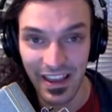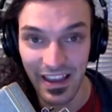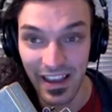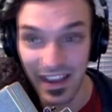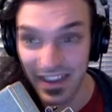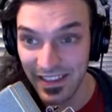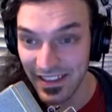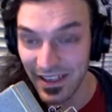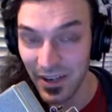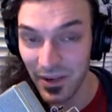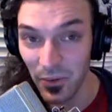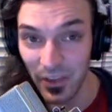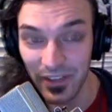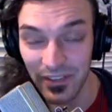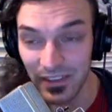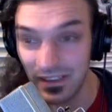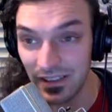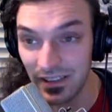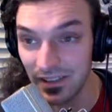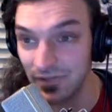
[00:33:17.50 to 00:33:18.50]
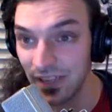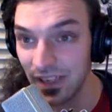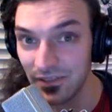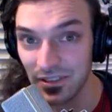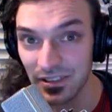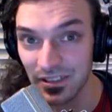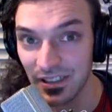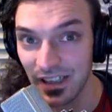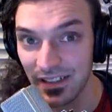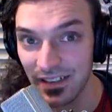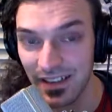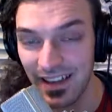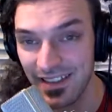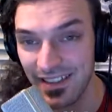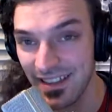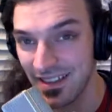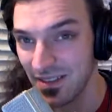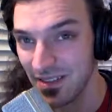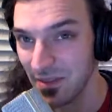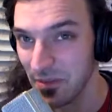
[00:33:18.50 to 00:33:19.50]
And they're one that have never, I, I
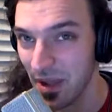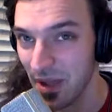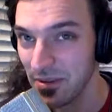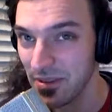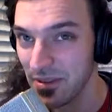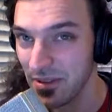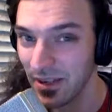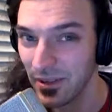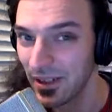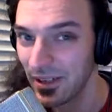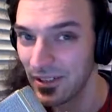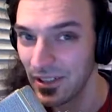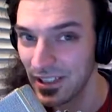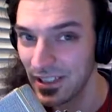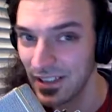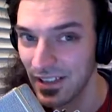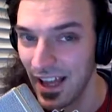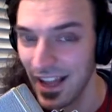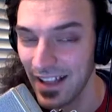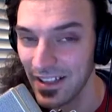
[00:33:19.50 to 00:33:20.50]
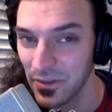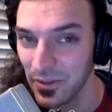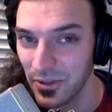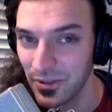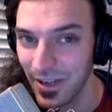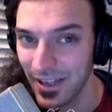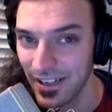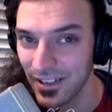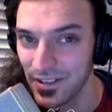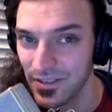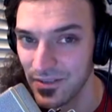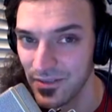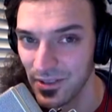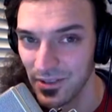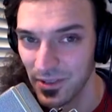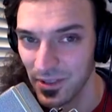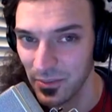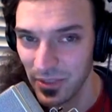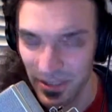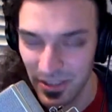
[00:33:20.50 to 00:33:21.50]
think that maybe they were on Hollywood Records for a
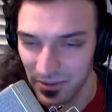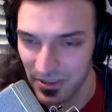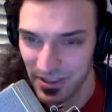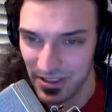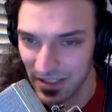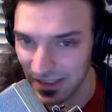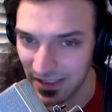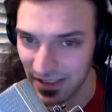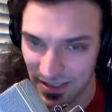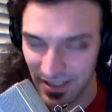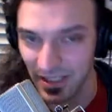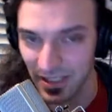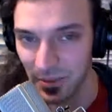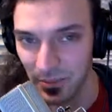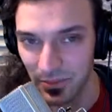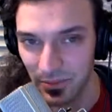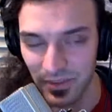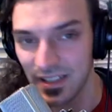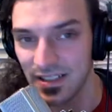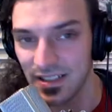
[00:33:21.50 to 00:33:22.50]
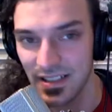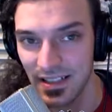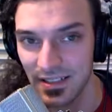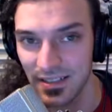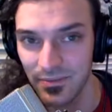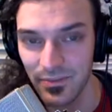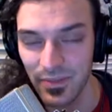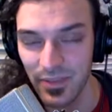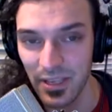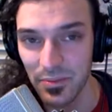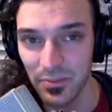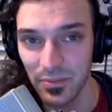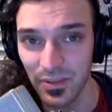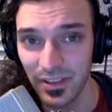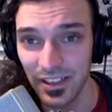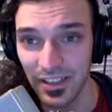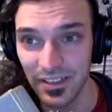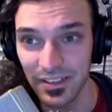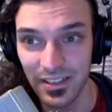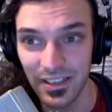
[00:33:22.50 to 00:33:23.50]
little bit, which is like a sub Disney
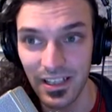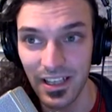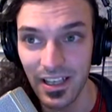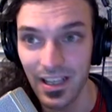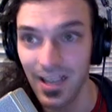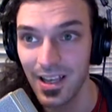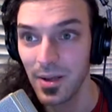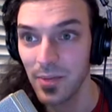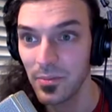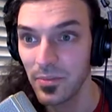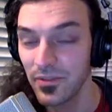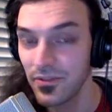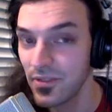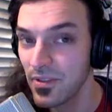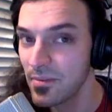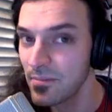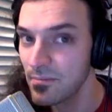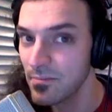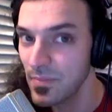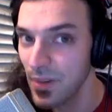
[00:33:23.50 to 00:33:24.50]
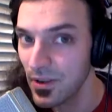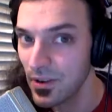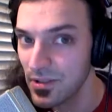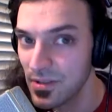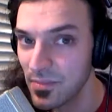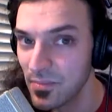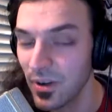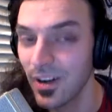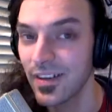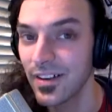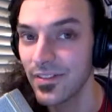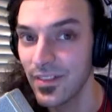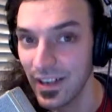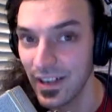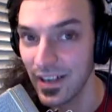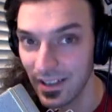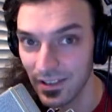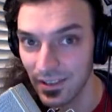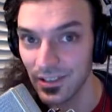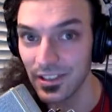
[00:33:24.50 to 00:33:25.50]
imprint. But for the most part,
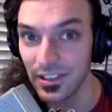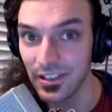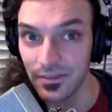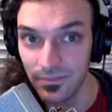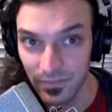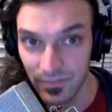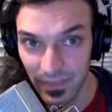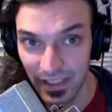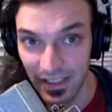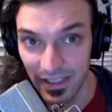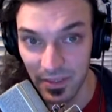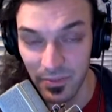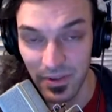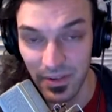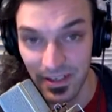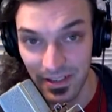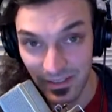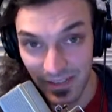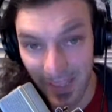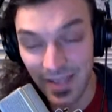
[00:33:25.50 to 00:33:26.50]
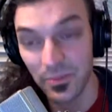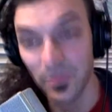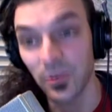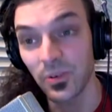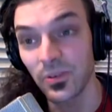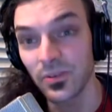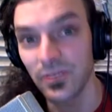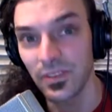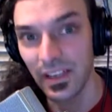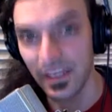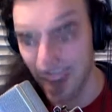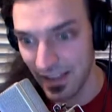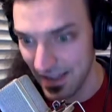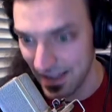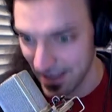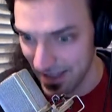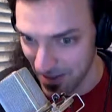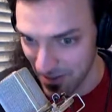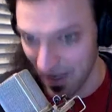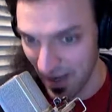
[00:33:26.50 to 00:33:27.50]
they're on independent label and they
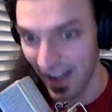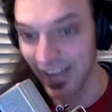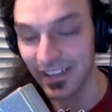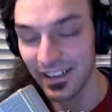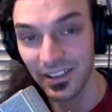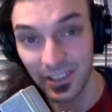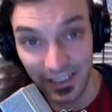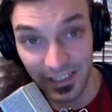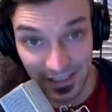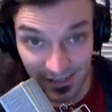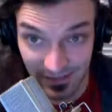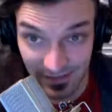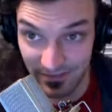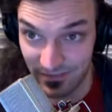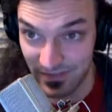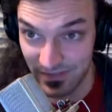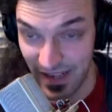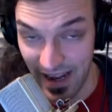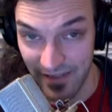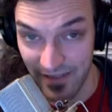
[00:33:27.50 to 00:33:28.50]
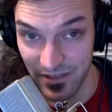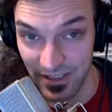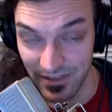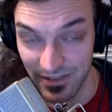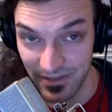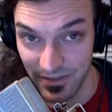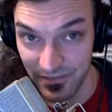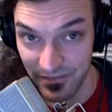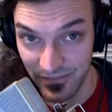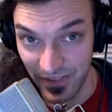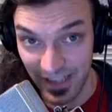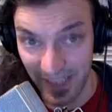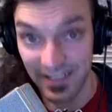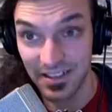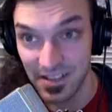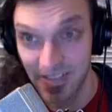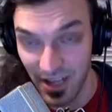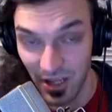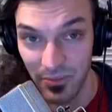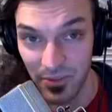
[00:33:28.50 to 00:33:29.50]
get by on having the
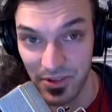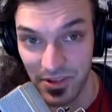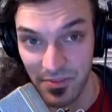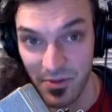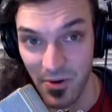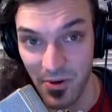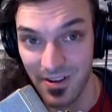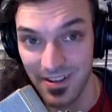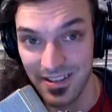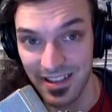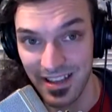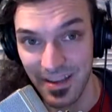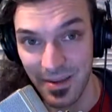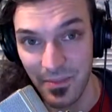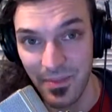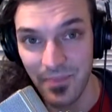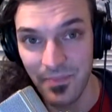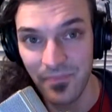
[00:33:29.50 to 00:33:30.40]
fans help support them.